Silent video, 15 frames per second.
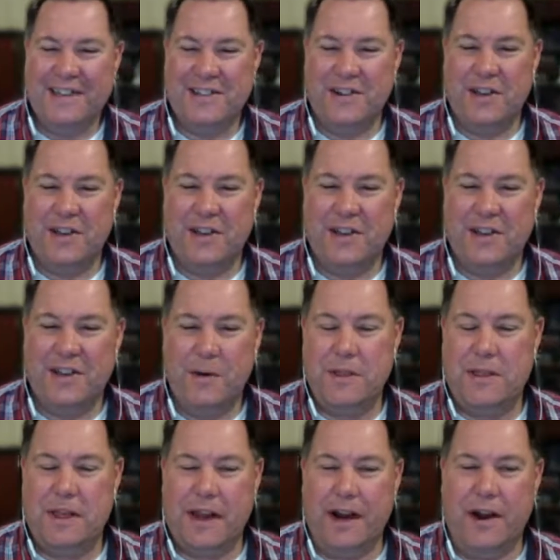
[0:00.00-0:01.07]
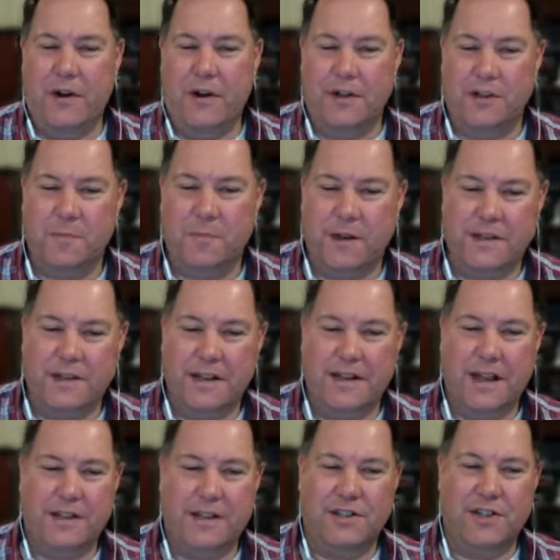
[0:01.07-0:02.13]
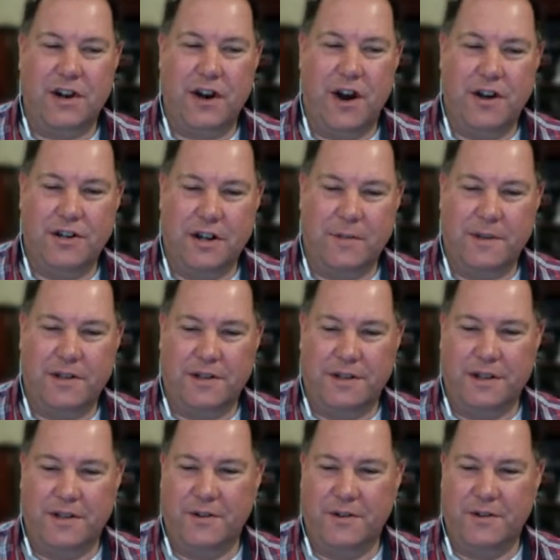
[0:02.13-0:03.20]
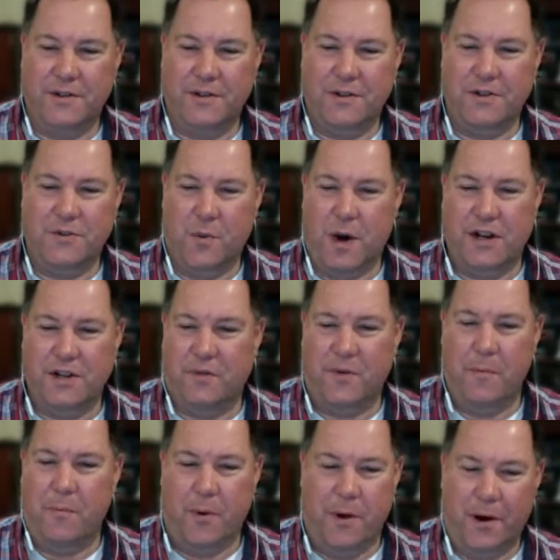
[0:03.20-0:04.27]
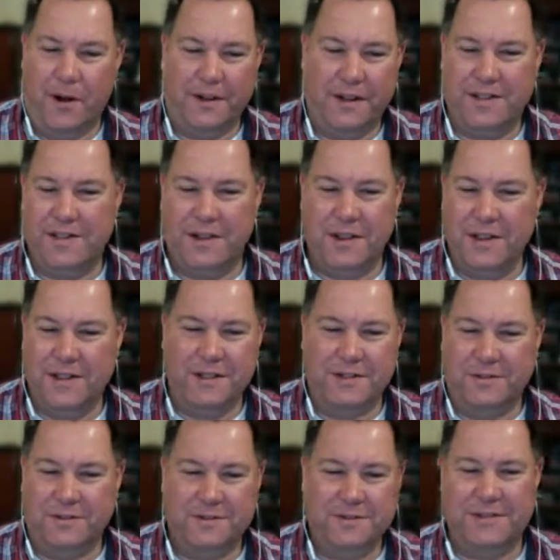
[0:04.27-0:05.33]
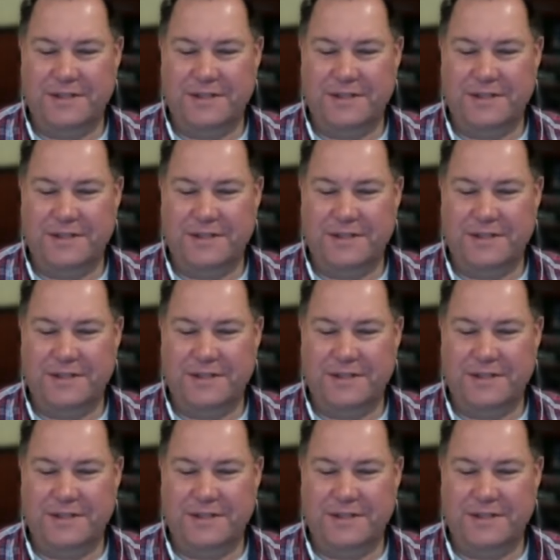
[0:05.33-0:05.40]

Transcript: So you would think I know this because at the cigar shop, that's all they do is watch football. That's all they do.